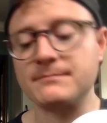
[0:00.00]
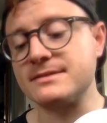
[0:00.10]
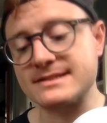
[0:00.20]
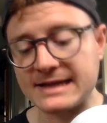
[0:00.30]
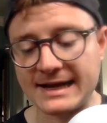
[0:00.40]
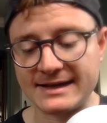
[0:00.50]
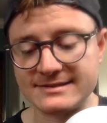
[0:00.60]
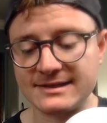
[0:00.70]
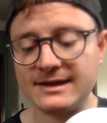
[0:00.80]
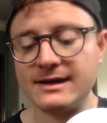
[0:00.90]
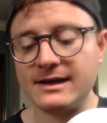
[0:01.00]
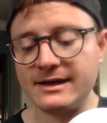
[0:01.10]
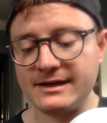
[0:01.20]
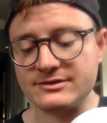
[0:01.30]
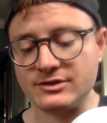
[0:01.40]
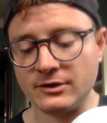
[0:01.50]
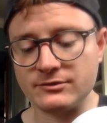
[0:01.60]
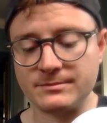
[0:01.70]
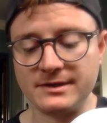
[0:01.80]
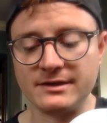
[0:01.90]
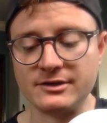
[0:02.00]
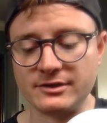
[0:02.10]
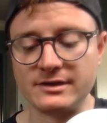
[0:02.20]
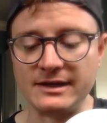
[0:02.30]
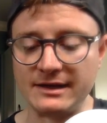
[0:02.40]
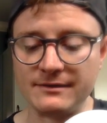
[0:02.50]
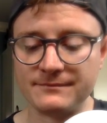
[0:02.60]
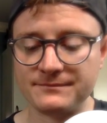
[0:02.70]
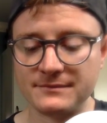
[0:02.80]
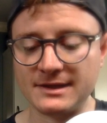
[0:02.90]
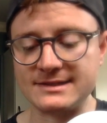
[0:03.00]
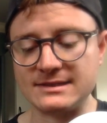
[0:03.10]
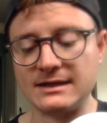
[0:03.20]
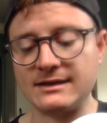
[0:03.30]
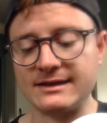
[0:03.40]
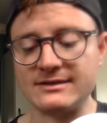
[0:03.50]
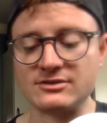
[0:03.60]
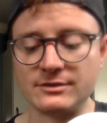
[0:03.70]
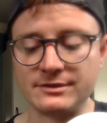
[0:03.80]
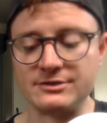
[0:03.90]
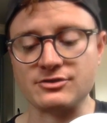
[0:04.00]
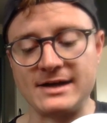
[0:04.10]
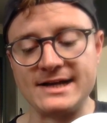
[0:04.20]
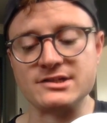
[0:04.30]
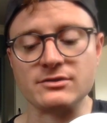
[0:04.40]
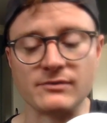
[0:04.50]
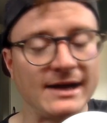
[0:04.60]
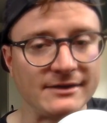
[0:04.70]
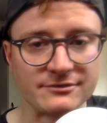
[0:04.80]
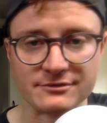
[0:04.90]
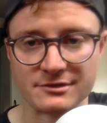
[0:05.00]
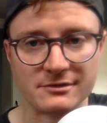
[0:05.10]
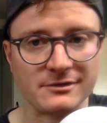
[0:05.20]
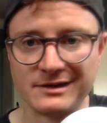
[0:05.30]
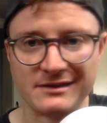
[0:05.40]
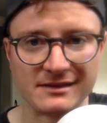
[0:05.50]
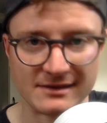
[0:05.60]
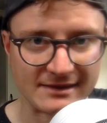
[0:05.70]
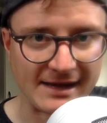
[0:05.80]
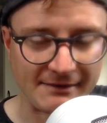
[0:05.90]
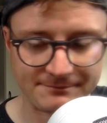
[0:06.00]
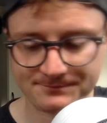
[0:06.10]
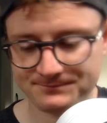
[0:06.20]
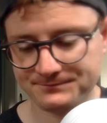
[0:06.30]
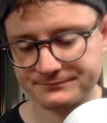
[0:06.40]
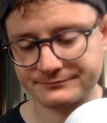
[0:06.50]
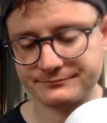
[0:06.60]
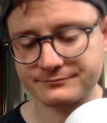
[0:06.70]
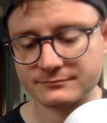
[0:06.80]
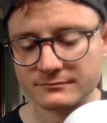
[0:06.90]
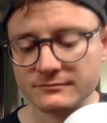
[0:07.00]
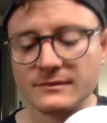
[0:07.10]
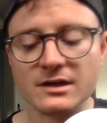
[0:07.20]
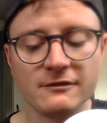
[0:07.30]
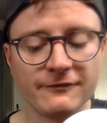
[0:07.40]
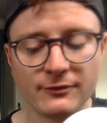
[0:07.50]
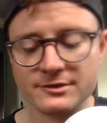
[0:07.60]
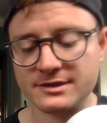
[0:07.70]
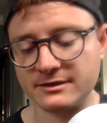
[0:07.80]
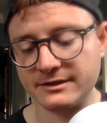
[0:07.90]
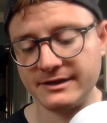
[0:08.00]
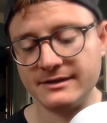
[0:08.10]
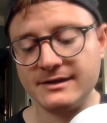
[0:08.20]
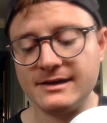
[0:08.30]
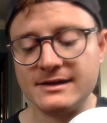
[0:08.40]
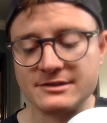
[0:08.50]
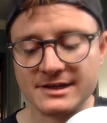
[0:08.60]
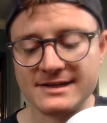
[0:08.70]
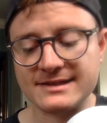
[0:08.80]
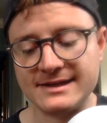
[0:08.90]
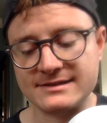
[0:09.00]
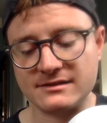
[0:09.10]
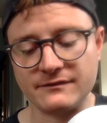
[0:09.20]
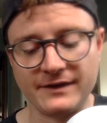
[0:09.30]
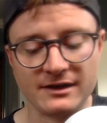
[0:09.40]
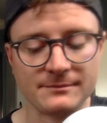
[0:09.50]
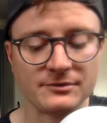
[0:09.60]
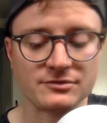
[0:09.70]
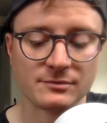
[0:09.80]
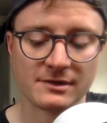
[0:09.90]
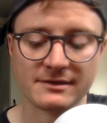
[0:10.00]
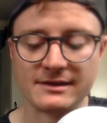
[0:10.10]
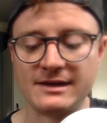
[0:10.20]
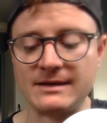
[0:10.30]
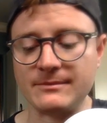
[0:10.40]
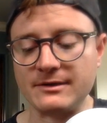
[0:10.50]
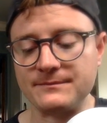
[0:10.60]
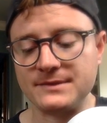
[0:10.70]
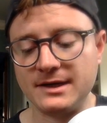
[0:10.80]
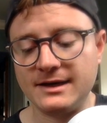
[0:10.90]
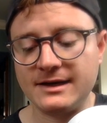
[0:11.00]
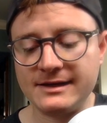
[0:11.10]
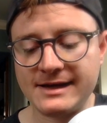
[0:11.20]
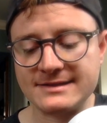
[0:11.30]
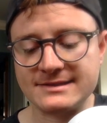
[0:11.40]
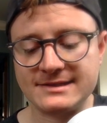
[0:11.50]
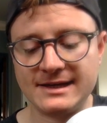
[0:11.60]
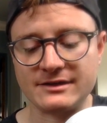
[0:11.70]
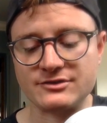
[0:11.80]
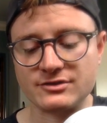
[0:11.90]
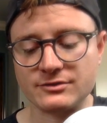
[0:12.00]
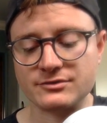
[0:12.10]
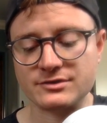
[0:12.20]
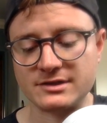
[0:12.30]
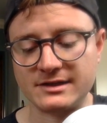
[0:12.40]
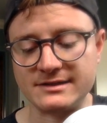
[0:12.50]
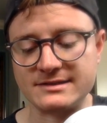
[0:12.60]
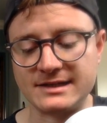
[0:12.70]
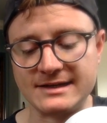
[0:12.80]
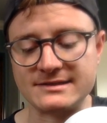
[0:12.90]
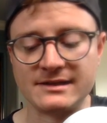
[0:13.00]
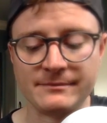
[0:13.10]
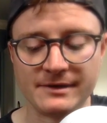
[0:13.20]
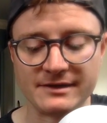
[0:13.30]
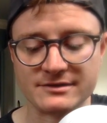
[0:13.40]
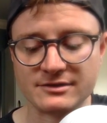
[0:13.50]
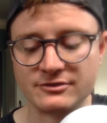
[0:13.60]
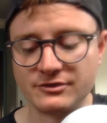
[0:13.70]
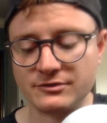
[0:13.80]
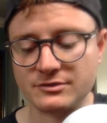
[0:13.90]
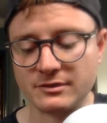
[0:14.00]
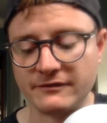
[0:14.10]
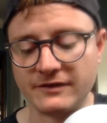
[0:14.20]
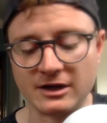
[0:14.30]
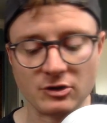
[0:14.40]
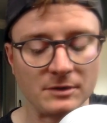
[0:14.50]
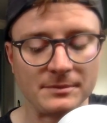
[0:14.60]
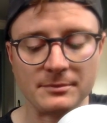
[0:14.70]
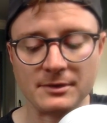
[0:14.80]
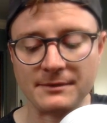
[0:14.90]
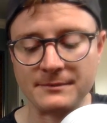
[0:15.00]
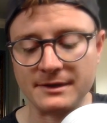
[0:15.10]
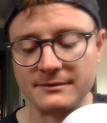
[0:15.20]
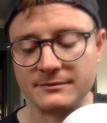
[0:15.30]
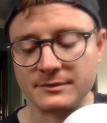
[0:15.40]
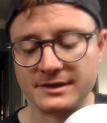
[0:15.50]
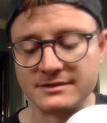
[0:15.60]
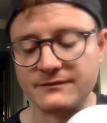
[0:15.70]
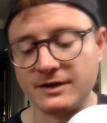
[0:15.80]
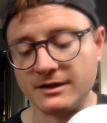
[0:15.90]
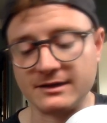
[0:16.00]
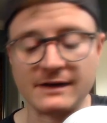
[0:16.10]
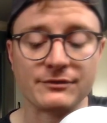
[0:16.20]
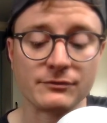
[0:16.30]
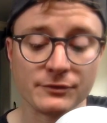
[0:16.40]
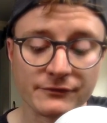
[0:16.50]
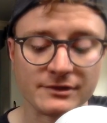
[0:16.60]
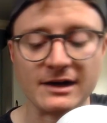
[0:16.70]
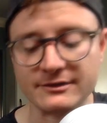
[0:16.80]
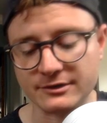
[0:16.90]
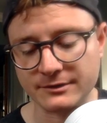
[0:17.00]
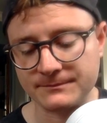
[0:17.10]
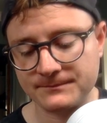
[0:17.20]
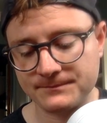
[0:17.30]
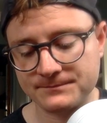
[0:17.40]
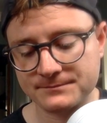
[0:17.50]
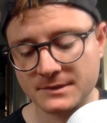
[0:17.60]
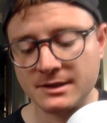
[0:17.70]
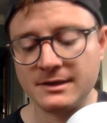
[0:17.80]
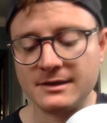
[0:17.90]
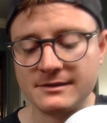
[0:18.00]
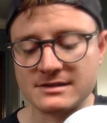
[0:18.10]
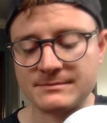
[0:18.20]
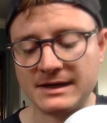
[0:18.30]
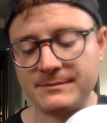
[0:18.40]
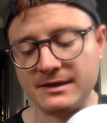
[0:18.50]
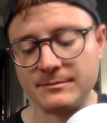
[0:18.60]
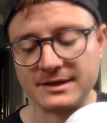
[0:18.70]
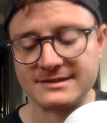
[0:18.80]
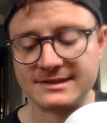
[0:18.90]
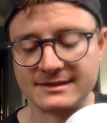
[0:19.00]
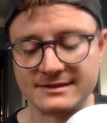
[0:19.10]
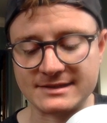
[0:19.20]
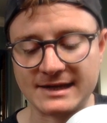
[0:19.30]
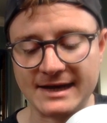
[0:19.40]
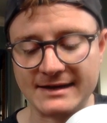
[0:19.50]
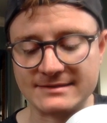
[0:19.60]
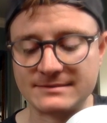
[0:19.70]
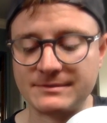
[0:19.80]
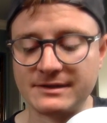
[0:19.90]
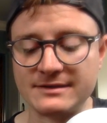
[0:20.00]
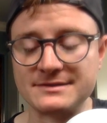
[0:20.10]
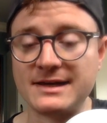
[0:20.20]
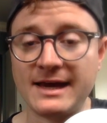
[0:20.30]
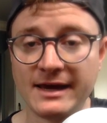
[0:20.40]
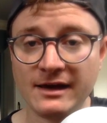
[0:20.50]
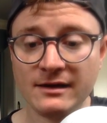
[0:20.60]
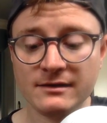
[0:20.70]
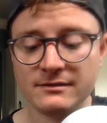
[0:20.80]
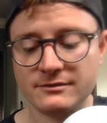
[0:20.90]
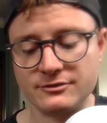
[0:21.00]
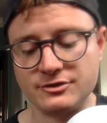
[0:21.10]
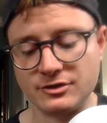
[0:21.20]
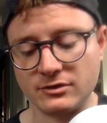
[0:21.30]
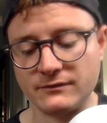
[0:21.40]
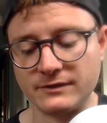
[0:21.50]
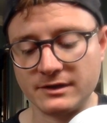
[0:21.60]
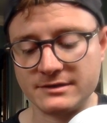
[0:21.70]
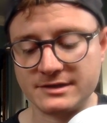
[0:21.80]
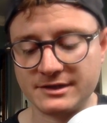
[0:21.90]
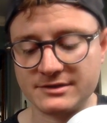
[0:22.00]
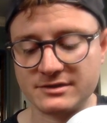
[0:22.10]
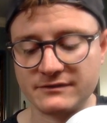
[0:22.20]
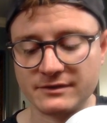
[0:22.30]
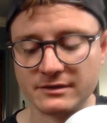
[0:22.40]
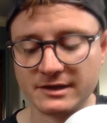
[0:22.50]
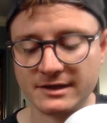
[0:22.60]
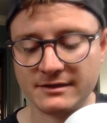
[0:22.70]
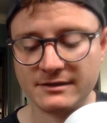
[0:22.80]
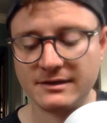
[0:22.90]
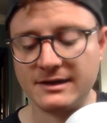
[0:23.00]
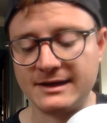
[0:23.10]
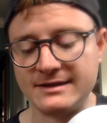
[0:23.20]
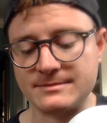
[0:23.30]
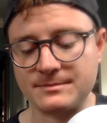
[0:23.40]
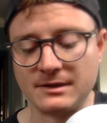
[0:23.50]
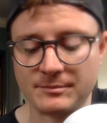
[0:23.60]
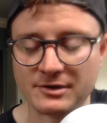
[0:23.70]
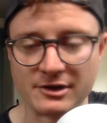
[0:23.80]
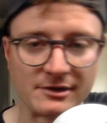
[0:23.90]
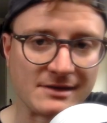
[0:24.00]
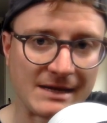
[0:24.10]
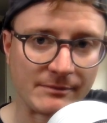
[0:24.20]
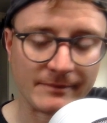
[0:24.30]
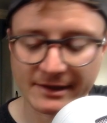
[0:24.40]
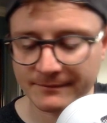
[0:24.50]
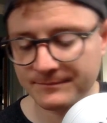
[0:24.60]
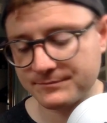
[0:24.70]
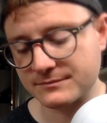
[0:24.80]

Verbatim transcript: Besides, he's known to be a good kid. It's not like he's going to trash the risers or anything like that. Unfortunately, Chase isn't available to work the camera, he has to take a social studies test he missed due to a follow up appointment with his falling off the roof doctor. This might be a blessing in disguise because A, Joel volunteers to fill in, and he's a pretty good cameraman.